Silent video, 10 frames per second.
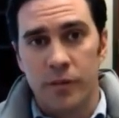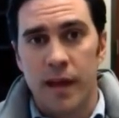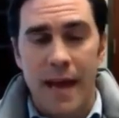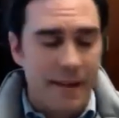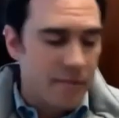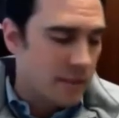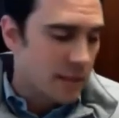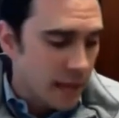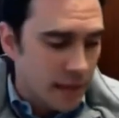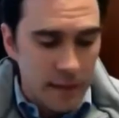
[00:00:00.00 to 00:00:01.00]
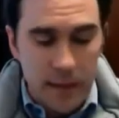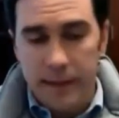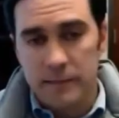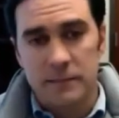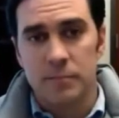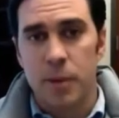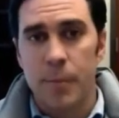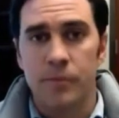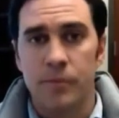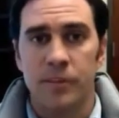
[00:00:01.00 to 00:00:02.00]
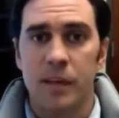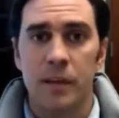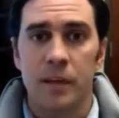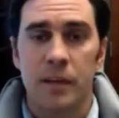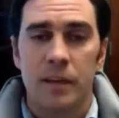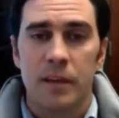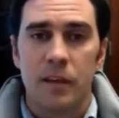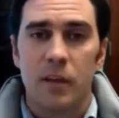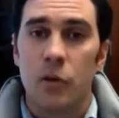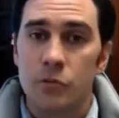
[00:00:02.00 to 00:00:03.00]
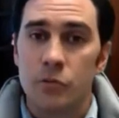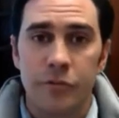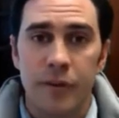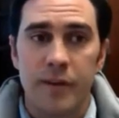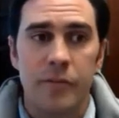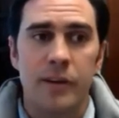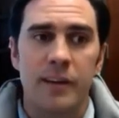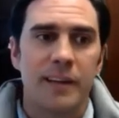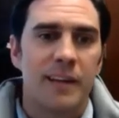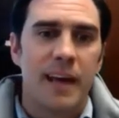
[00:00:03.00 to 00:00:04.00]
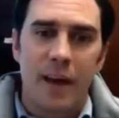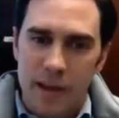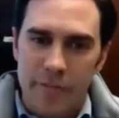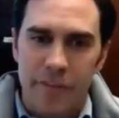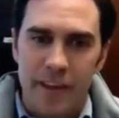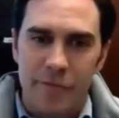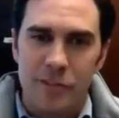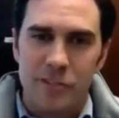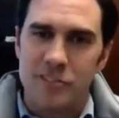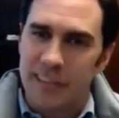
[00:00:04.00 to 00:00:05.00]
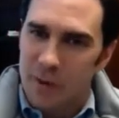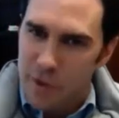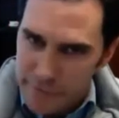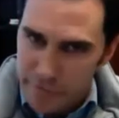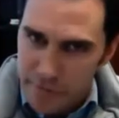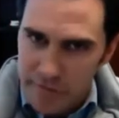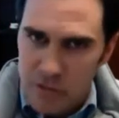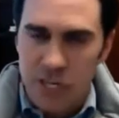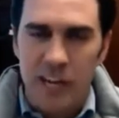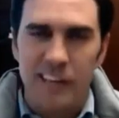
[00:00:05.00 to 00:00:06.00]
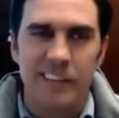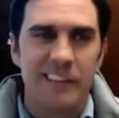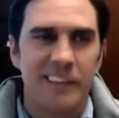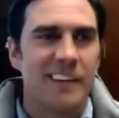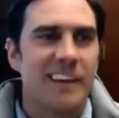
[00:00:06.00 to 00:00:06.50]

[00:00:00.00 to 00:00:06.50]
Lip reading: I have a lot of clients. People say, who's your favorite? I don't have favorites, just like I don't have a favorite child.